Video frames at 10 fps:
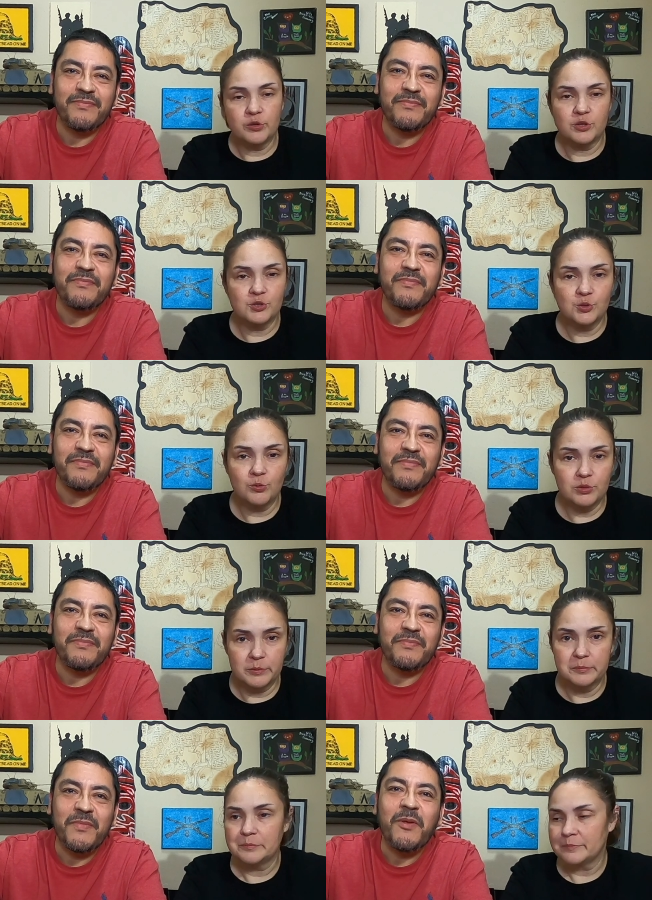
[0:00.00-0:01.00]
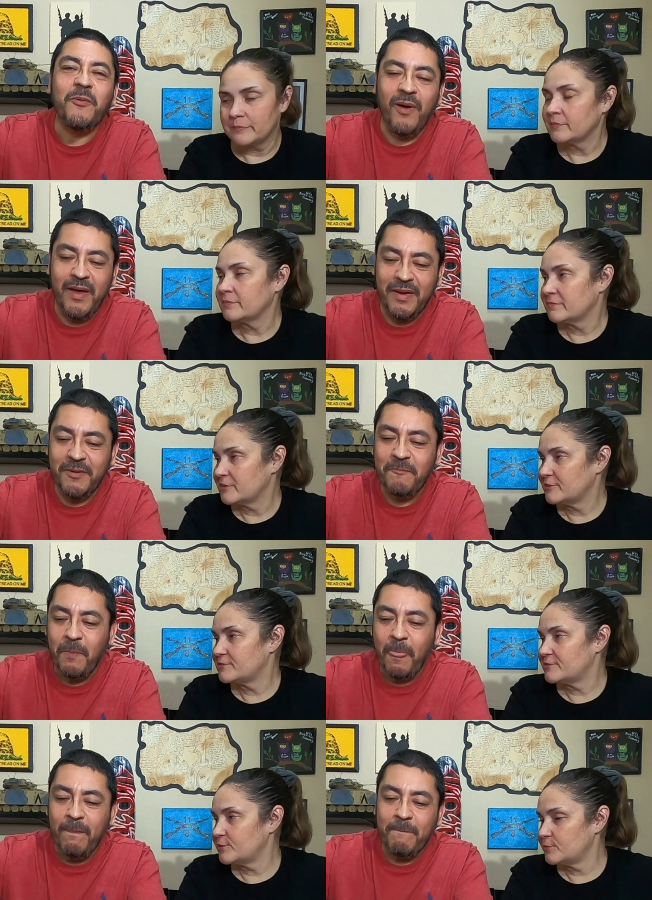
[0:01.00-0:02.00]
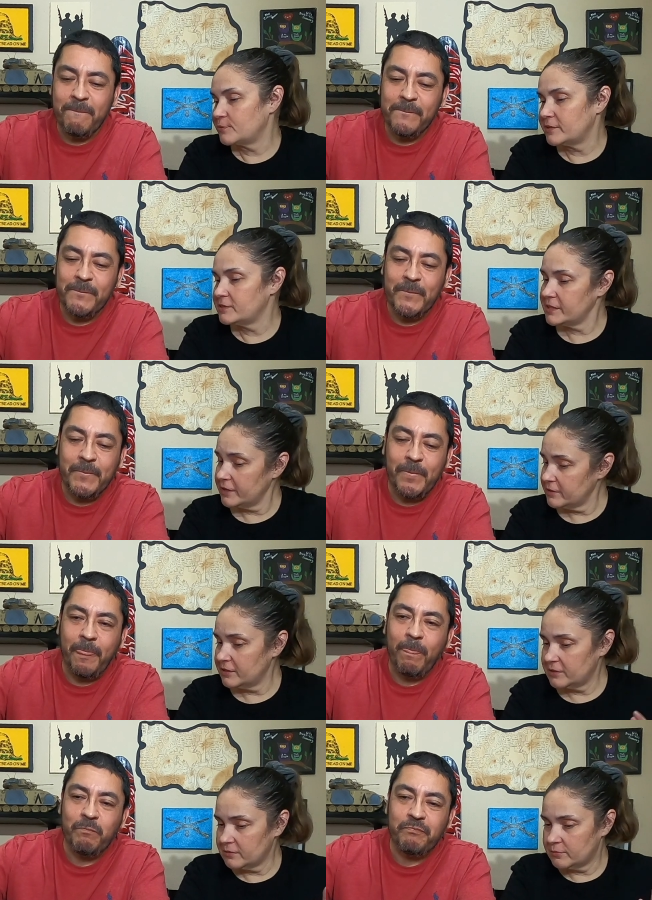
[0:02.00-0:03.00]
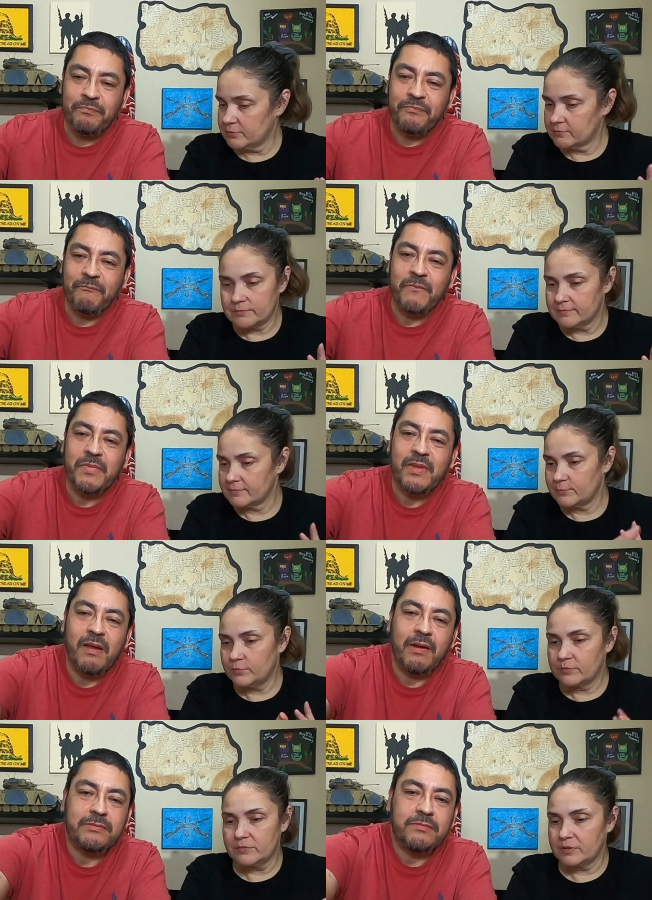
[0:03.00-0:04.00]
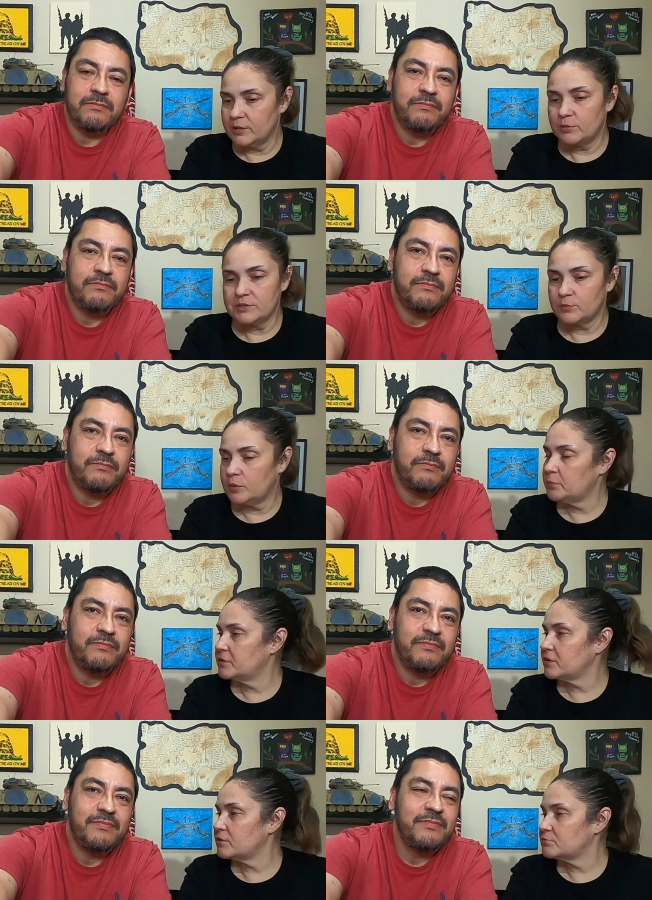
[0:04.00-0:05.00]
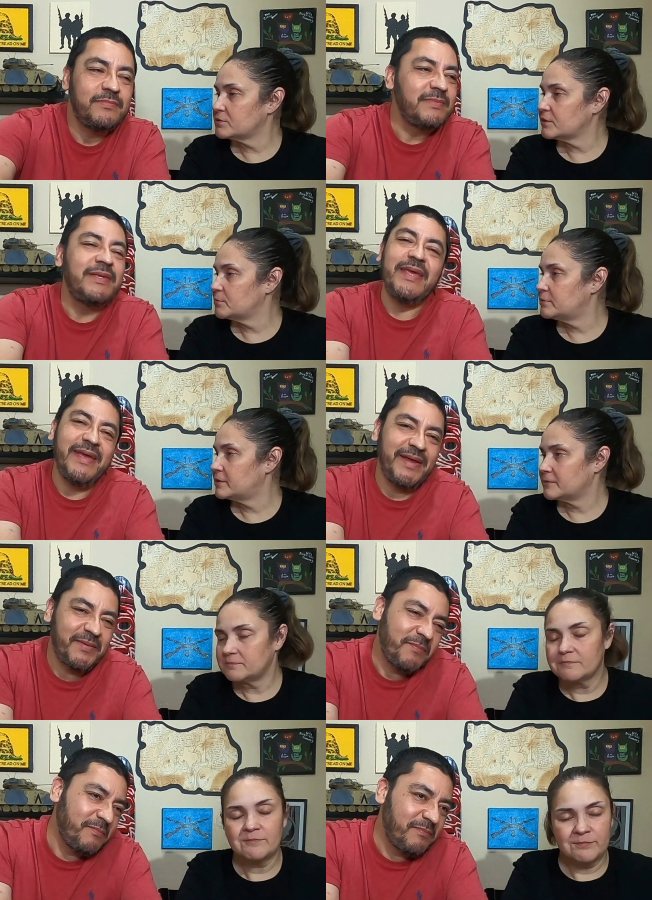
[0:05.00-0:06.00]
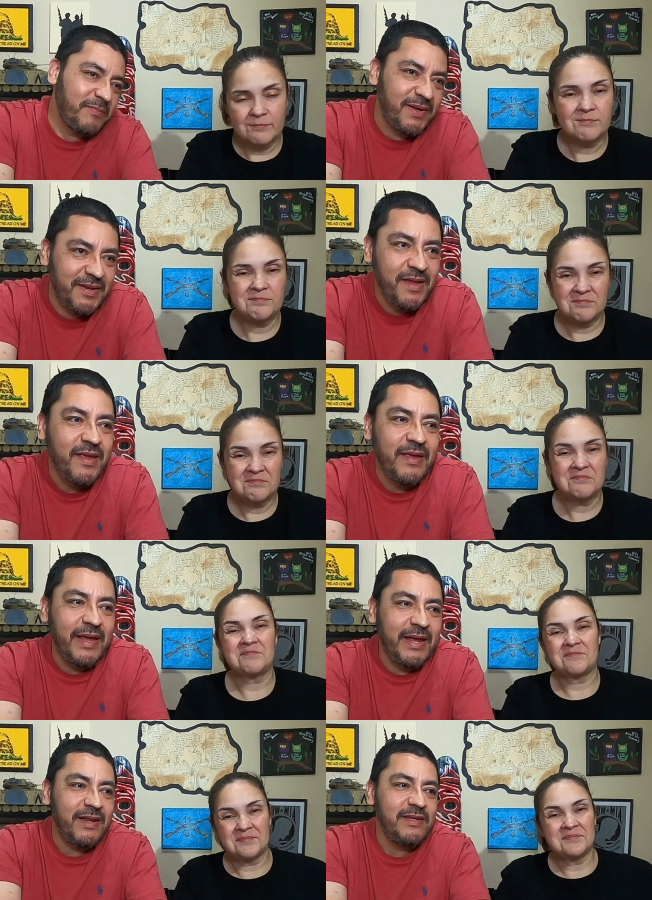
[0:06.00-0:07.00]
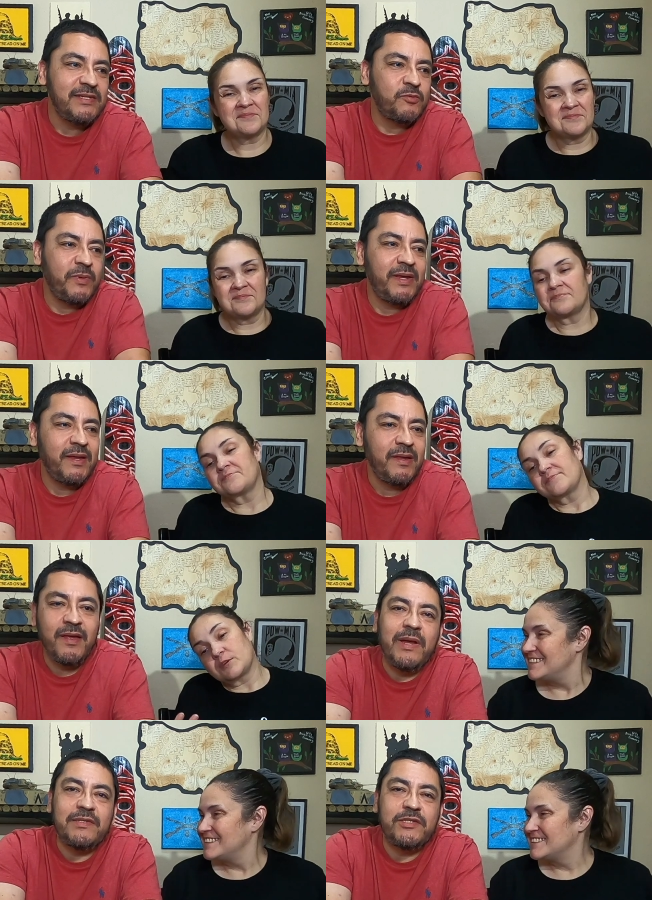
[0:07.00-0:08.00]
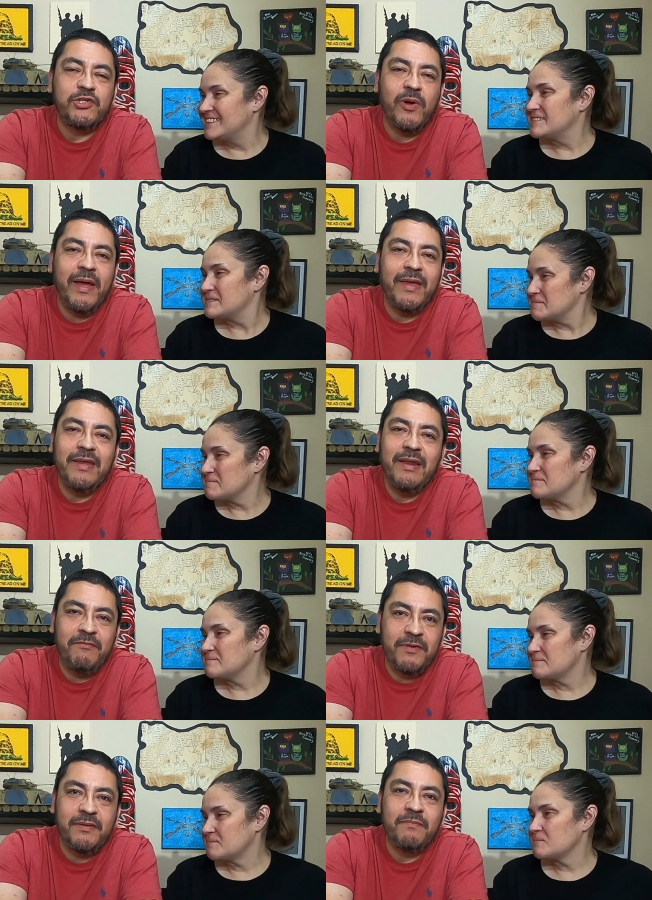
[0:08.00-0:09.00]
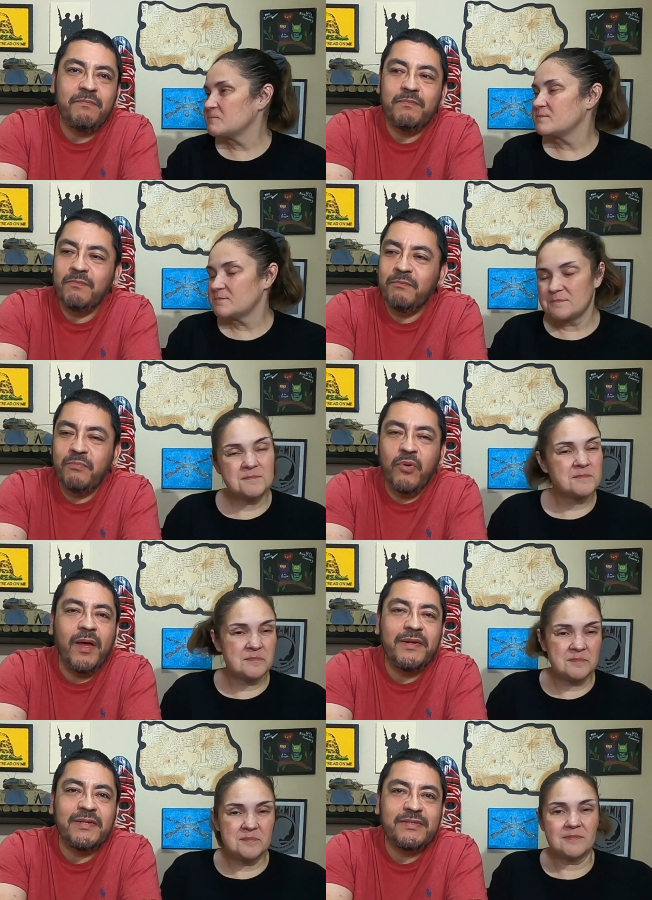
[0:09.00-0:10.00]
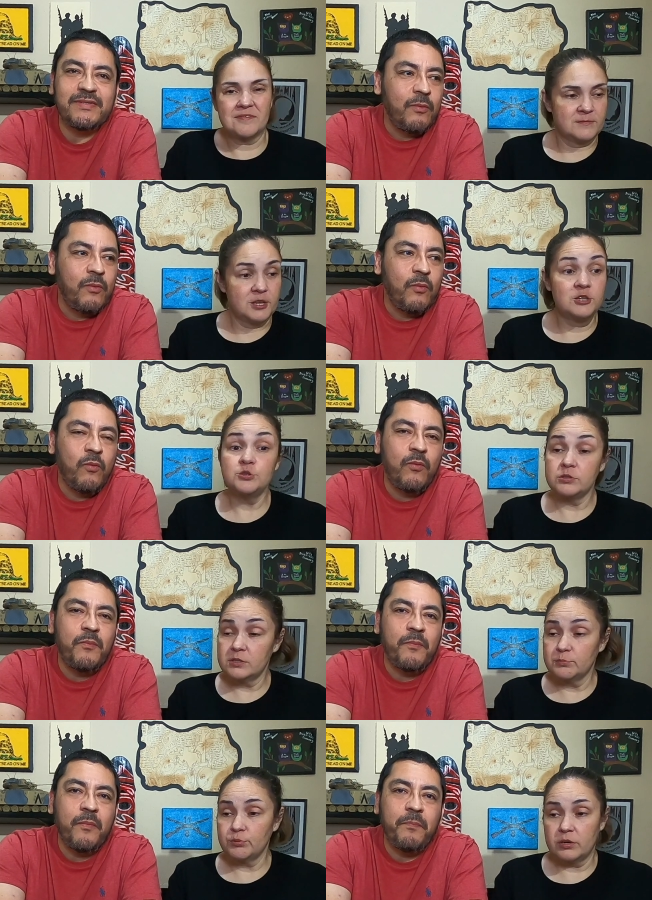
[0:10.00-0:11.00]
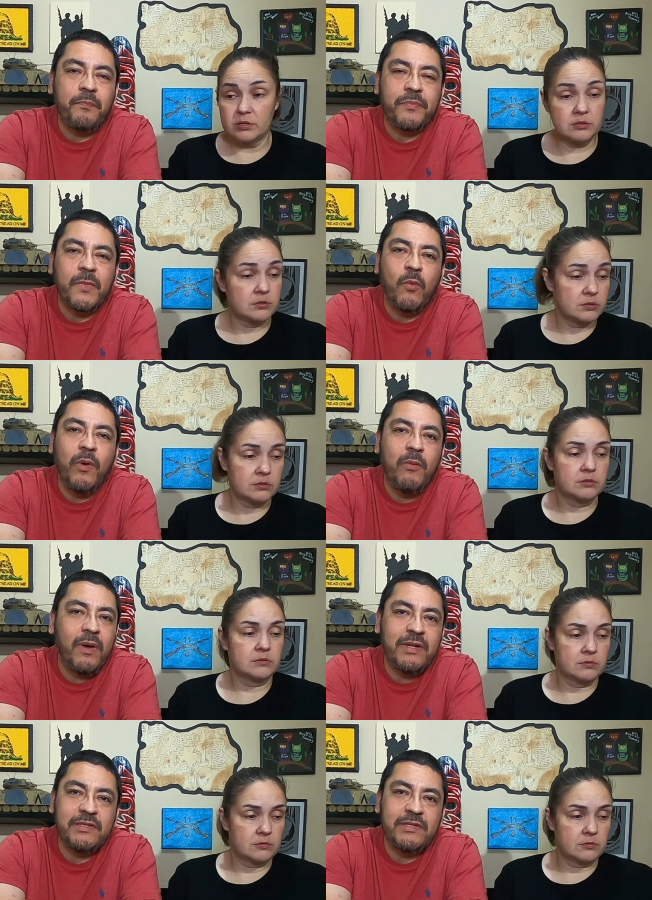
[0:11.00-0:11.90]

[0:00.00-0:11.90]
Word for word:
Speaker 1: that sold them. Right. So it's sad that it wasn't what we thought it was going to be. Yeah,
Speaker 2: but hey, at least we got to try 11 products.
Speaker 1: Interesting products.
Speaker 2: We wanted